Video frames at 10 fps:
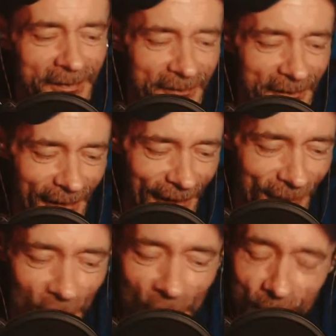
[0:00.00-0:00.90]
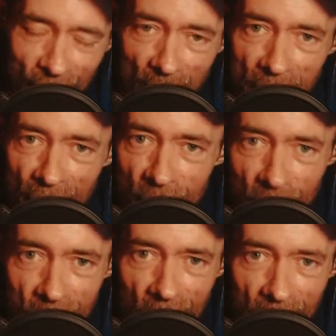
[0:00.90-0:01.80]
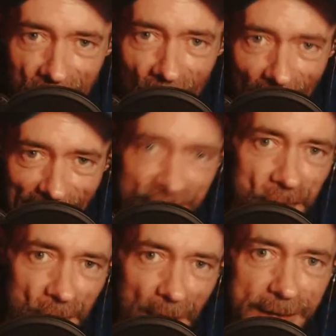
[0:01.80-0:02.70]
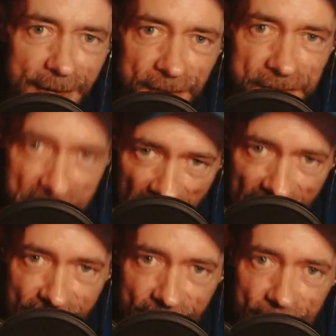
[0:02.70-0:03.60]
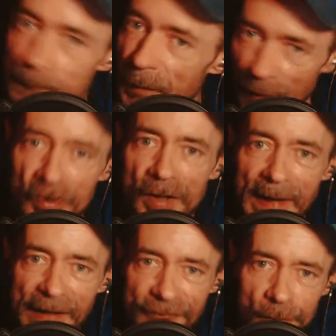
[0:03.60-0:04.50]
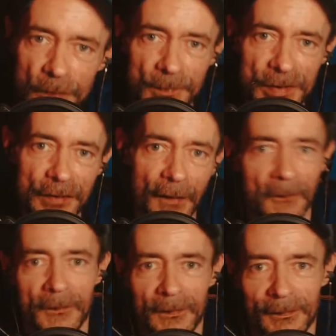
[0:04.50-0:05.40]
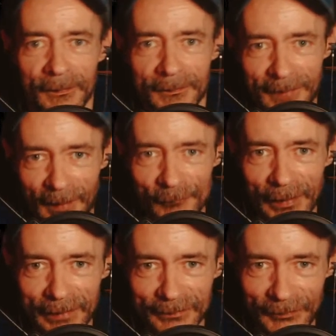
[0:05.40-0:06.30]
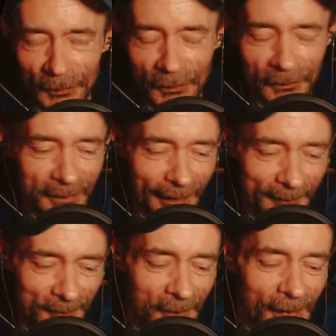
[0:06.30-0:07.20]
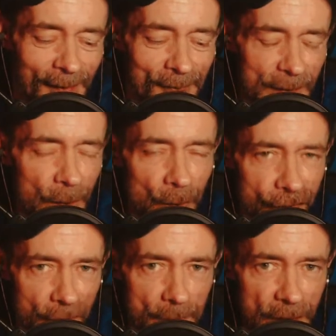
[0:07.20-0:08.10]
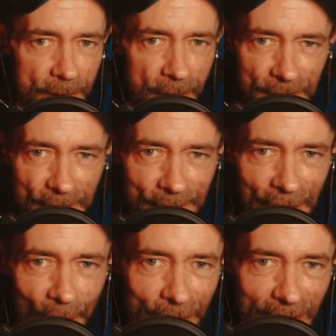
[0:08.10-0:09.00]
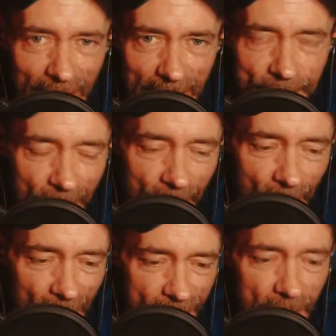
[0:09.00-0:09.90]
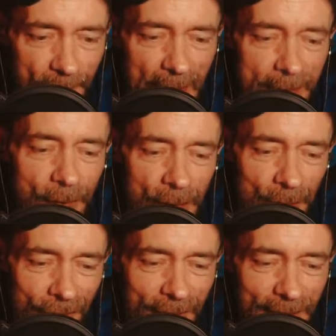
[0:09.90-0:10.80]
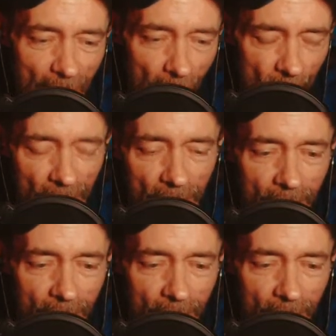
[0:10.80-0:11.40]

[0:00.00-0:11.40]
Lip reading: that I know probably wouldn't have been classified as giants, but I wouldn't have messed with them either. Definitely not. Maybe it was something about me being a wee guy, but when I think back to when I was in the army,